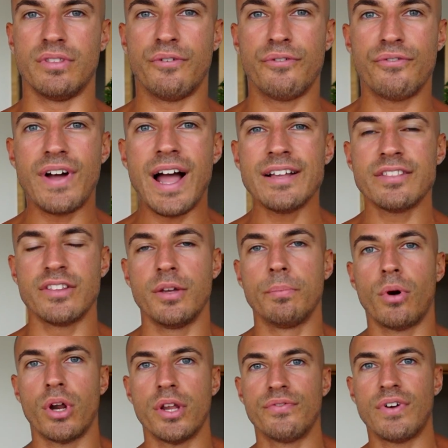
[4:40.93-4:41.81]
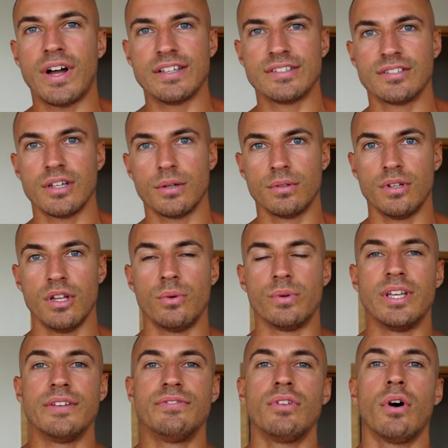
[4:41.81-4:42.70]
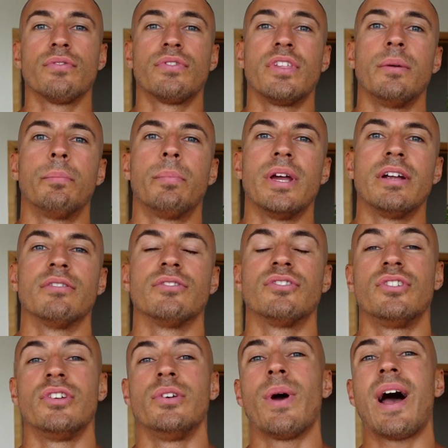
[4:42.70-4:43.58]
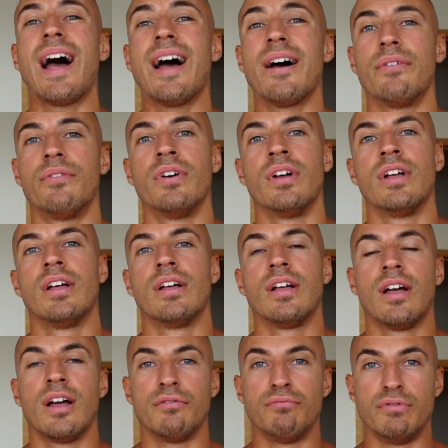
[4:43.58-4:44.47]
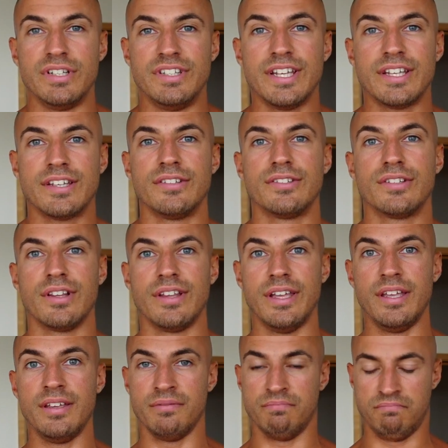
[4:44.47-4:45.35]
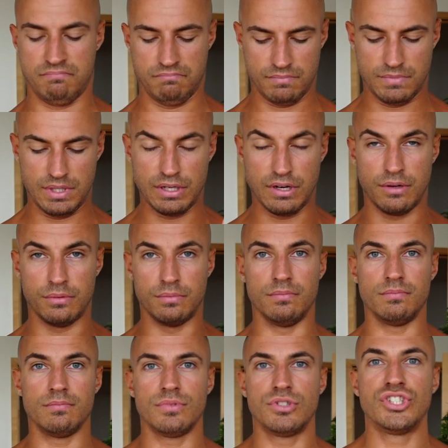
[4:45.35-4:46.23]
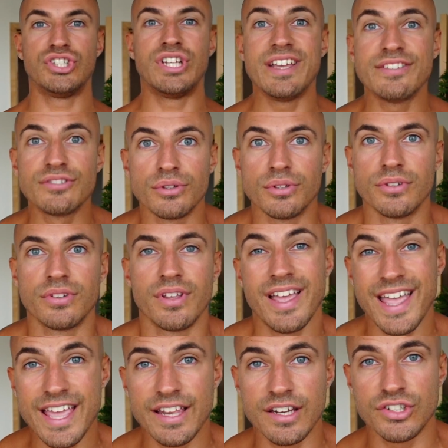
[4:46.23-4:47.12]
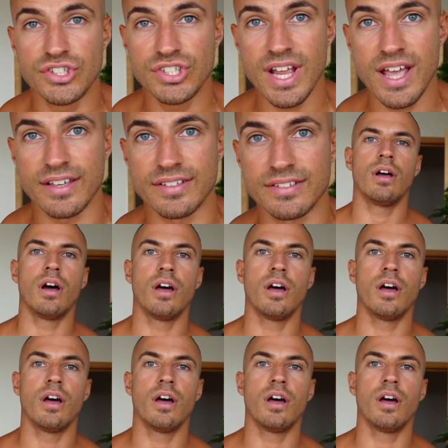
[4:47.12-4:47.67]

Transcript: The fact that your body fat is so low gives off the appearance that you have a ridiculously, you know, chiseled inner chest.